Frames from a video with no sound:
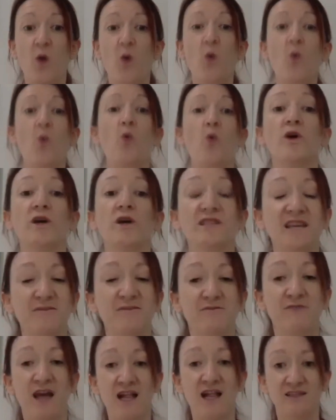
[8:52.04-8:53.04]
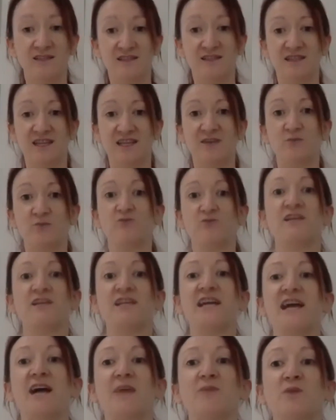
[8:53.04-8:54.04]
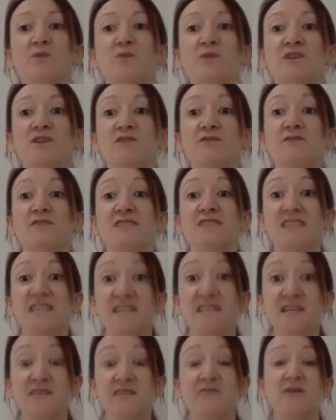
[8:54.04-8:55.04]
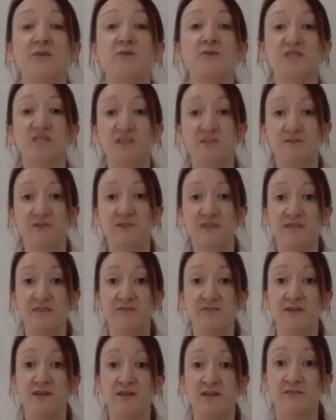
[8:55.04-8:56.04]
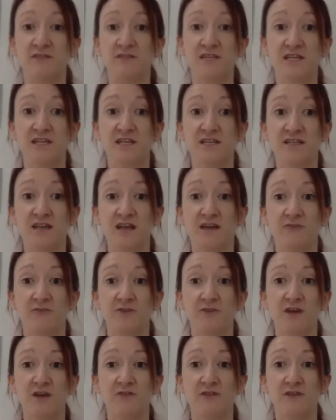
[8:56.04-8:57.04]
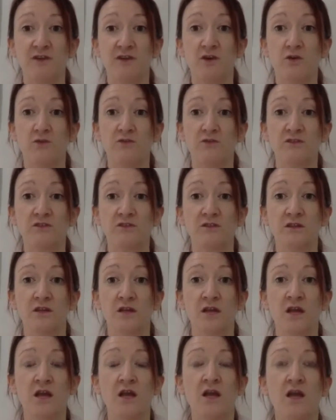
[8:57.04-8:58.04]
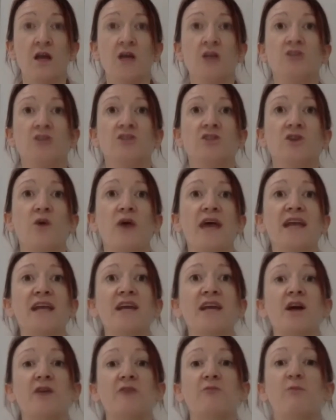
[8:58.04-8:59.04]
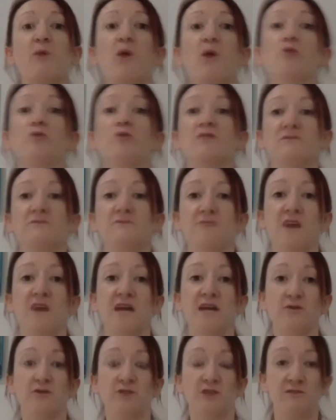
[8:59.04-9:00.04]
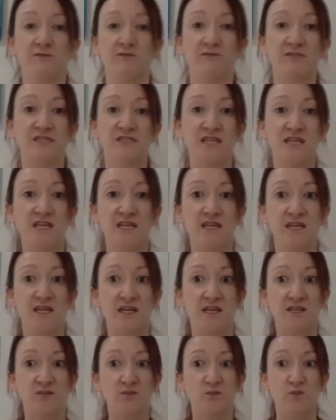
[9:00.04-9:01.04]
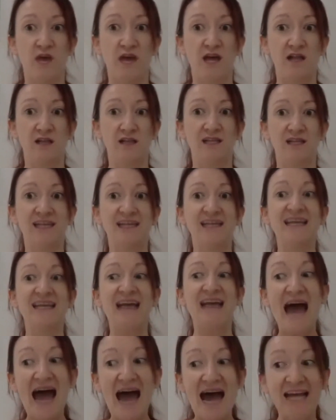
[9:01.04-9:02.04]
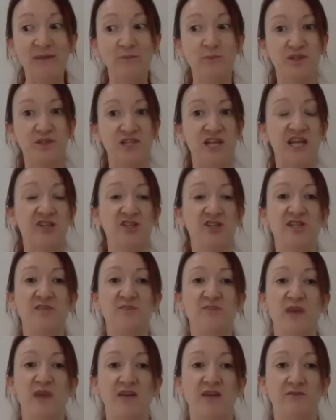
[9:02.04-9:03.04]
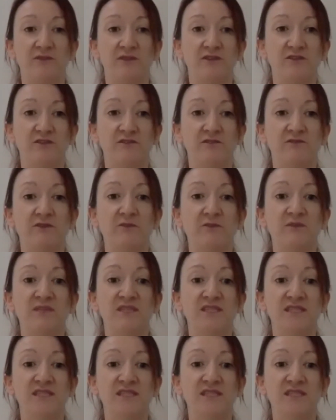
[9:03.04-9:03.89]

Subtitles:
or they felt that it would really help them with their fatigue if they were still feeling very fatigued after having COVID. So any kind of post-viral fatigue as well can potentially benefit from this